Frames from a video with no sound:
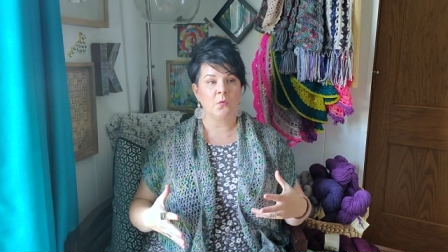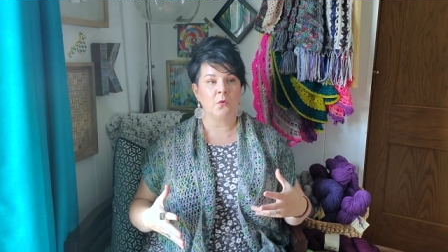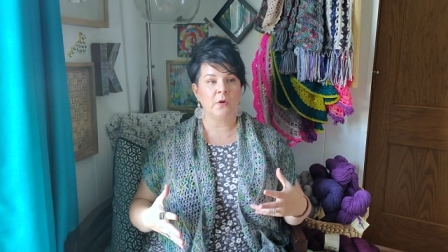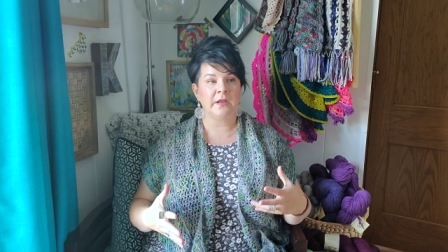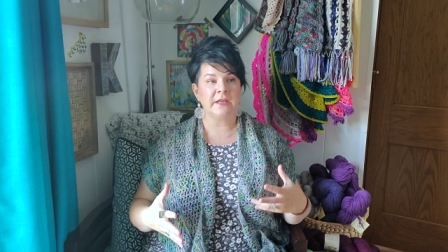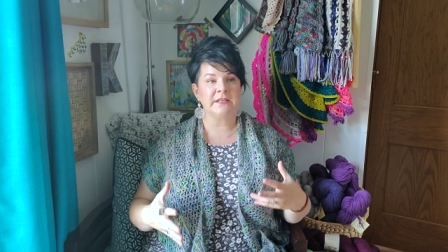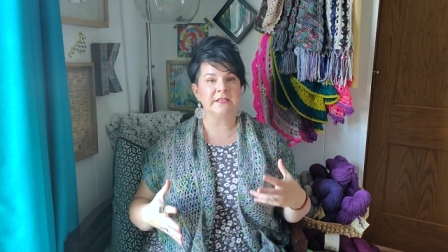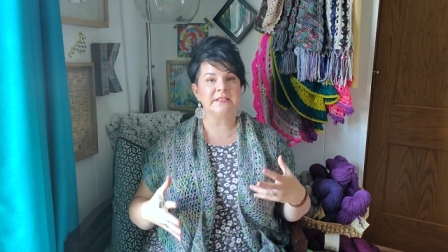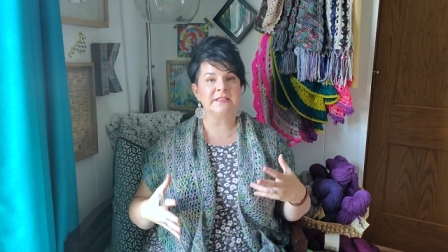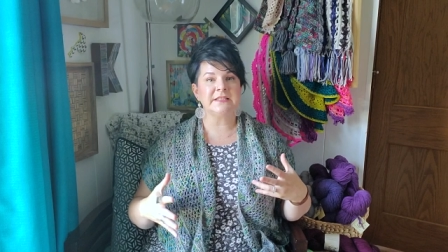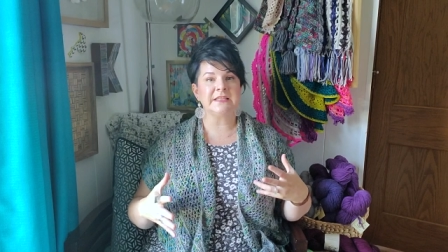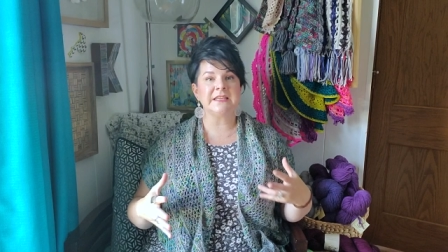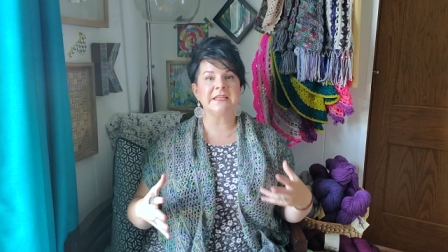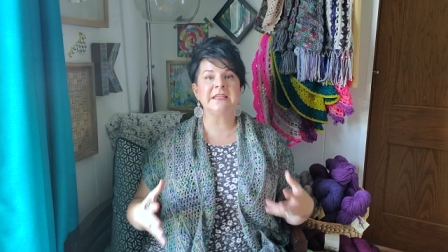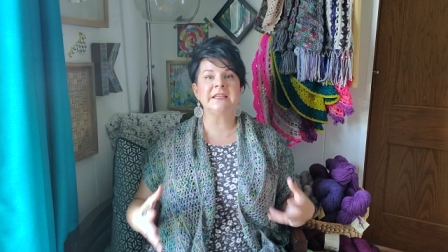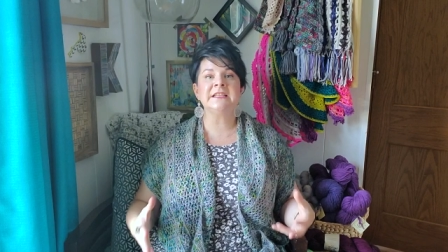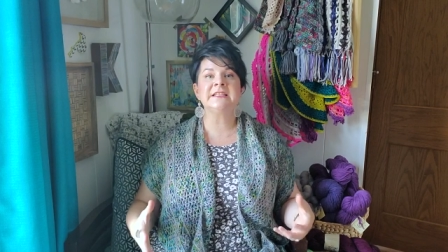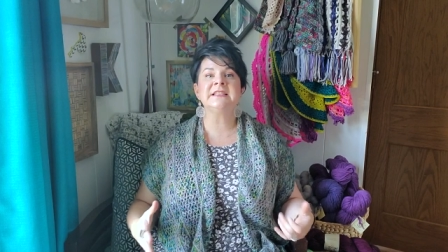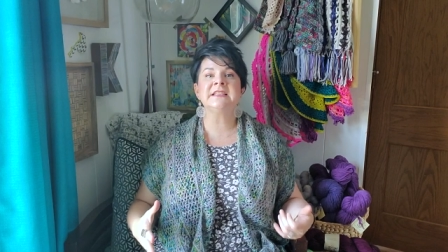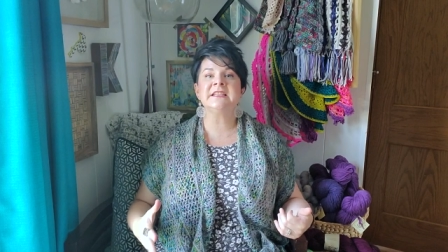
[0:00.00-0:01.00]
it's
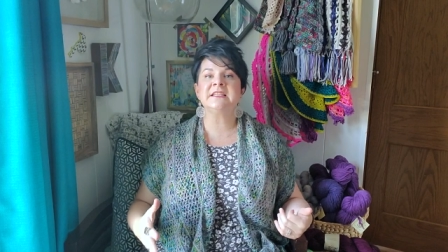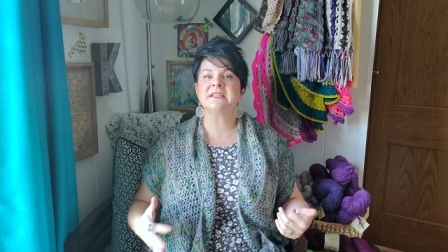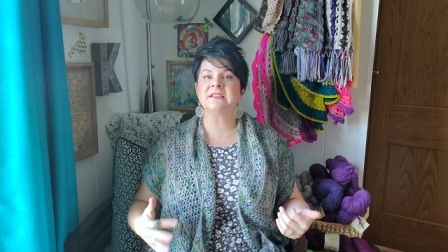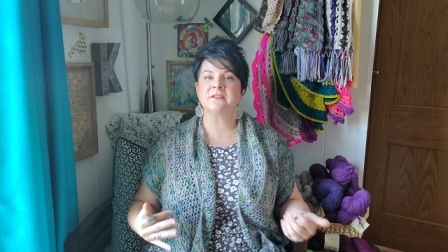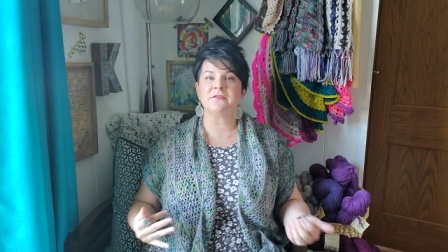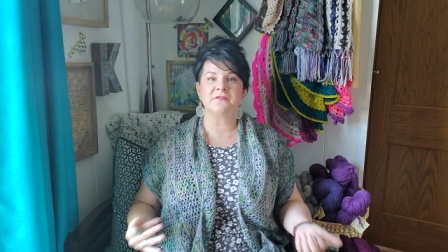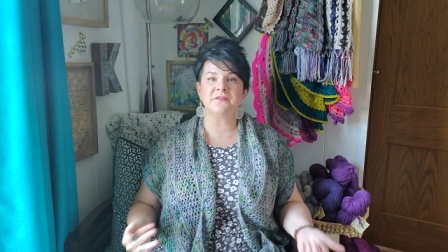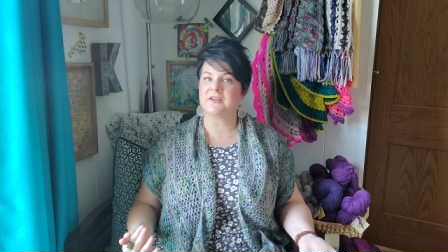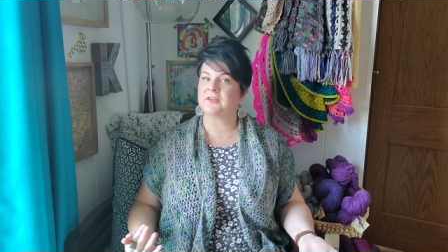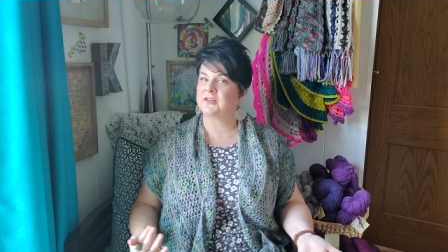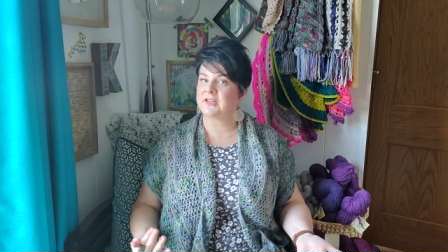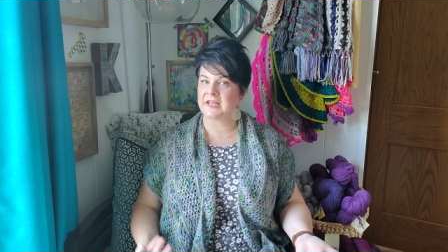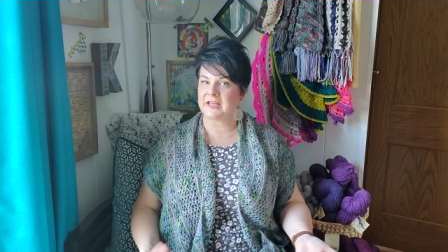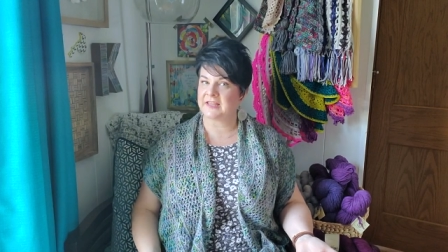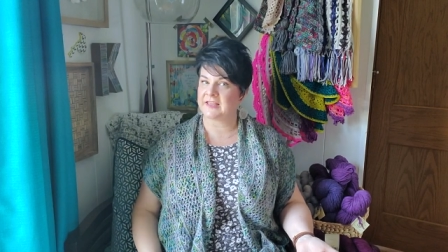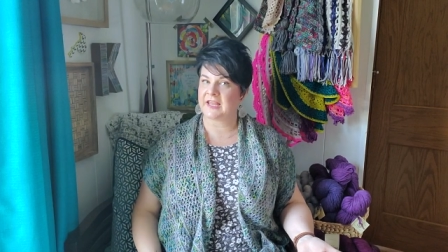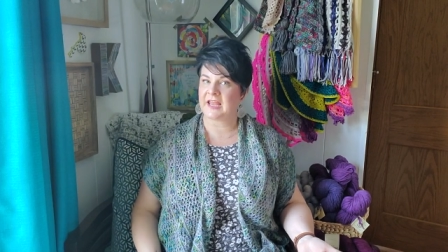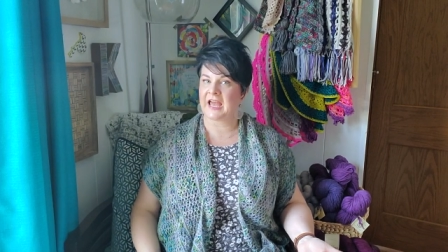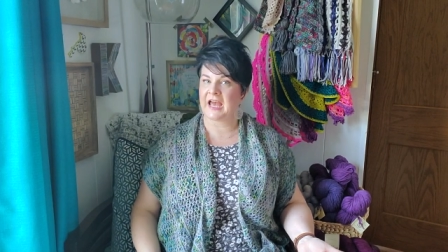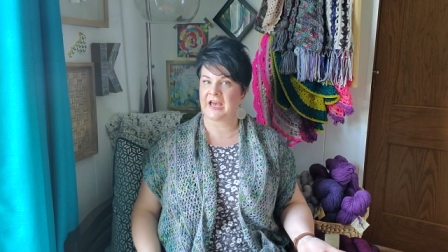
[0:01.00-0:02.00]
easy to feel like
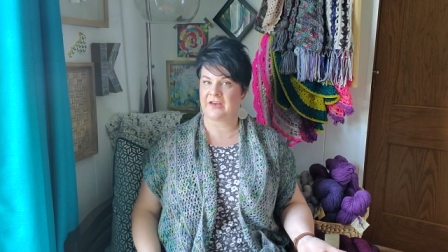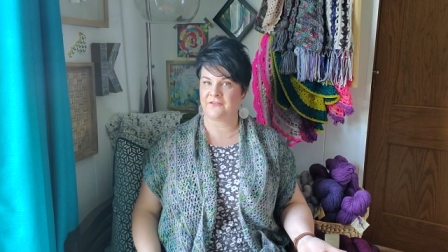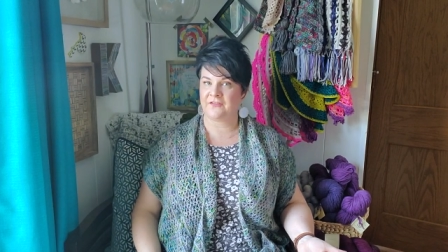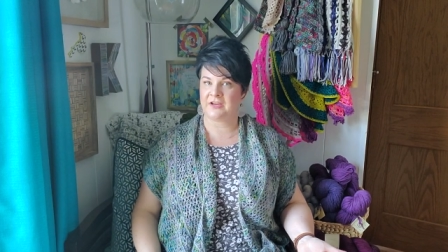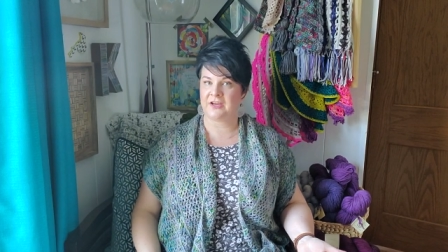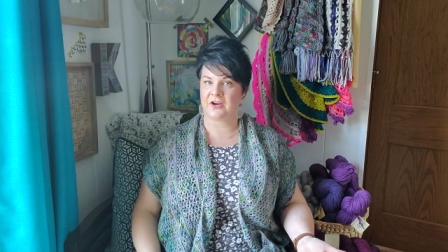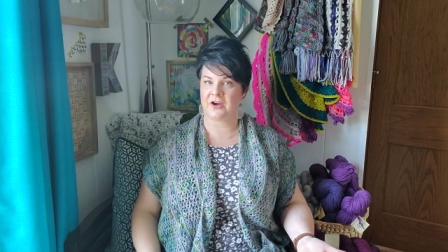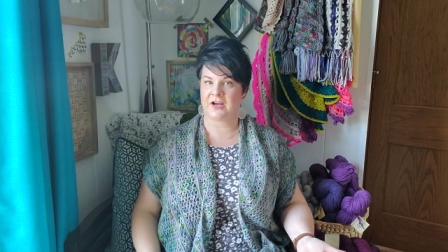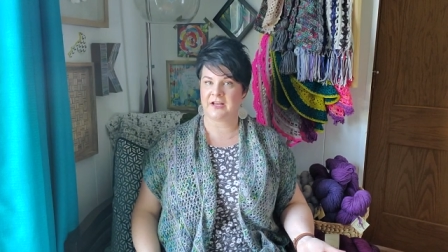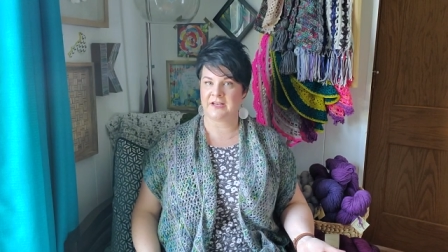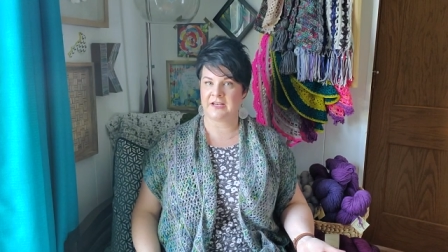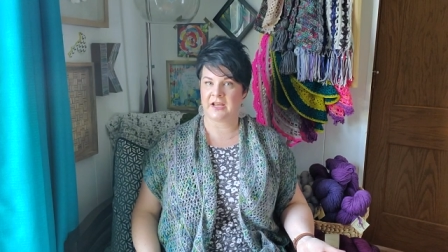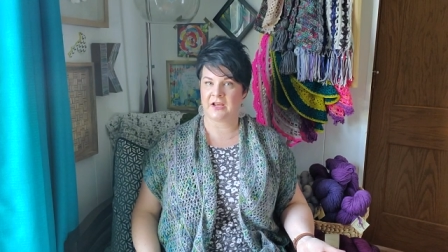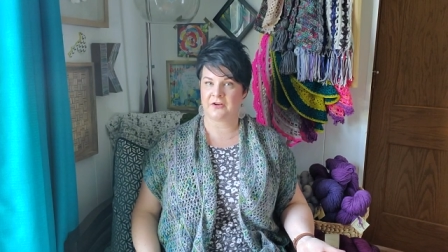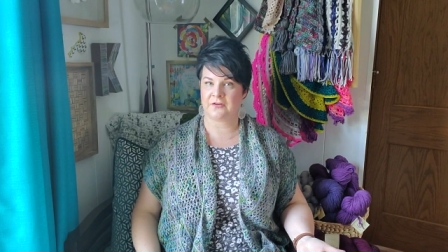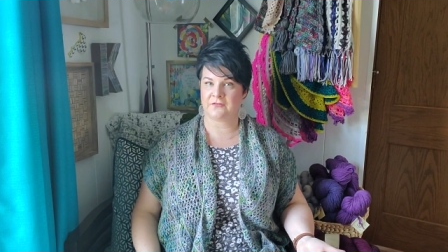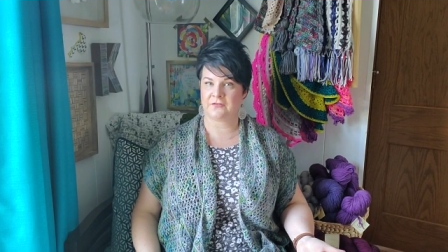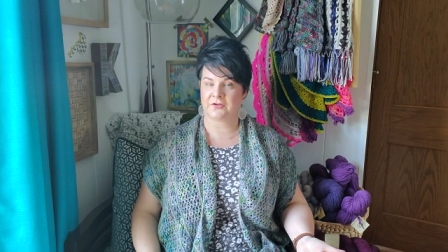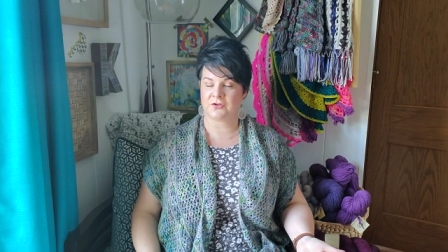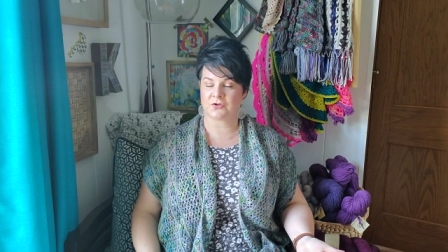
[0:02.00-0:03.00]
they haven't gotten
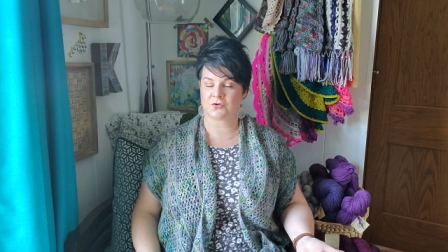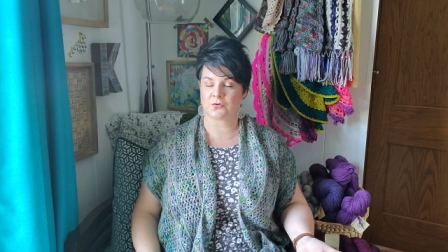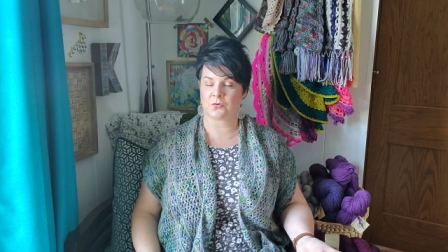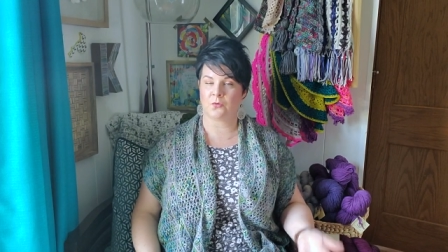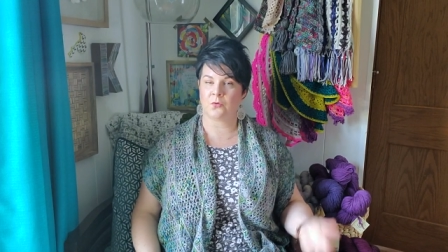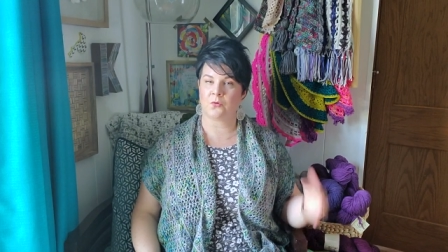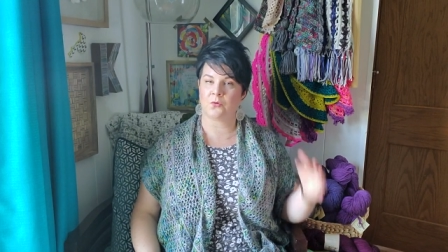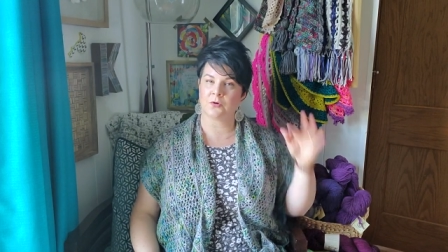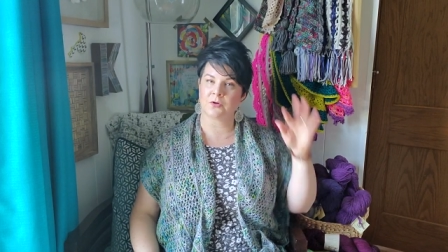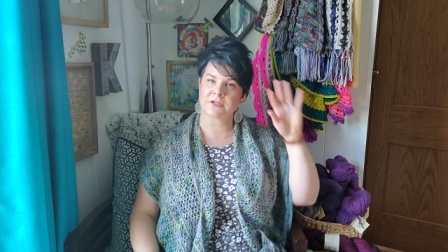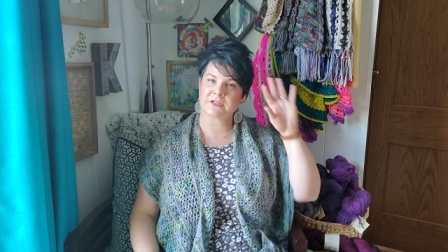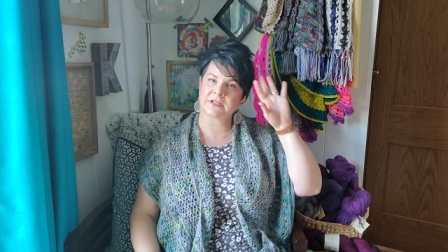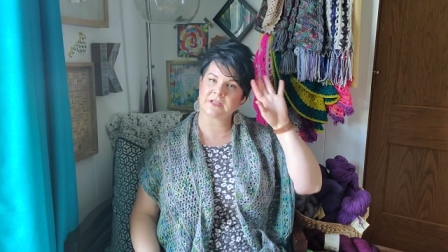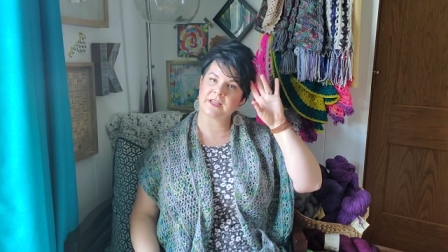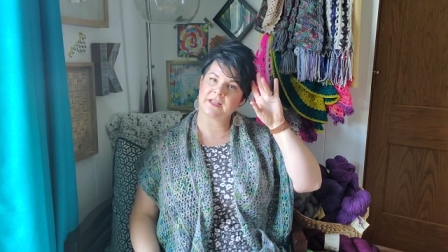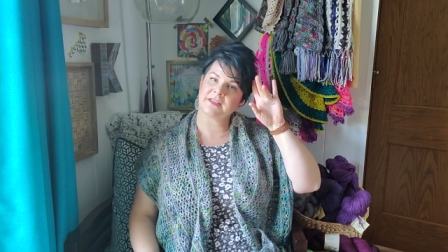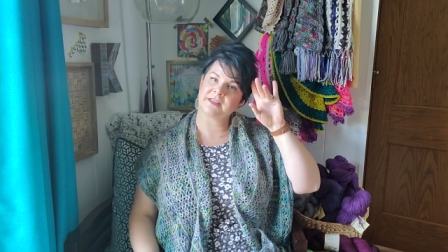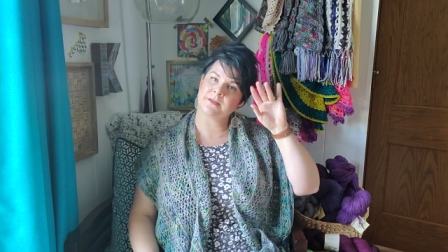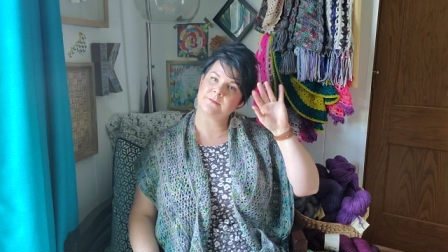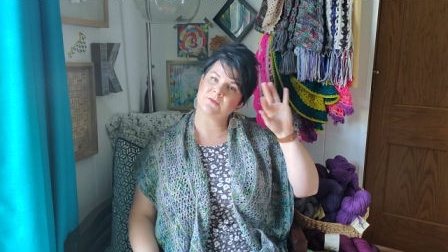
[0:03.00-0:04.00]
out of control or to
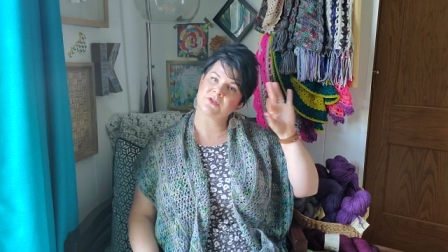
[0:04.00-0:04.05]
let them